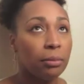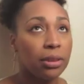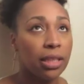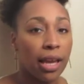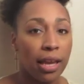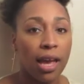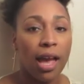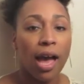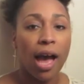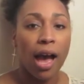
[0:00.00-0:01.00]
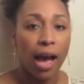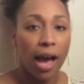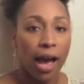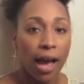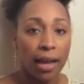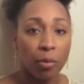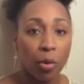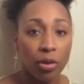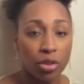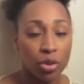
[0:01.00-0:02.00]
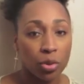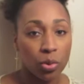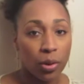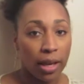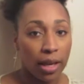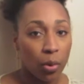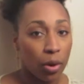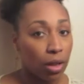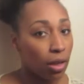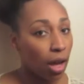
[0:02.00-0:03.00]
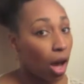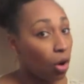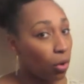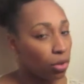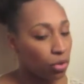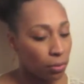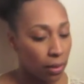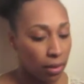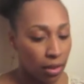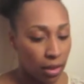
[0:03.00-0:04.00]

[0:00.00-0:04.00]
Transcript: today I am going to do a hot oil treatment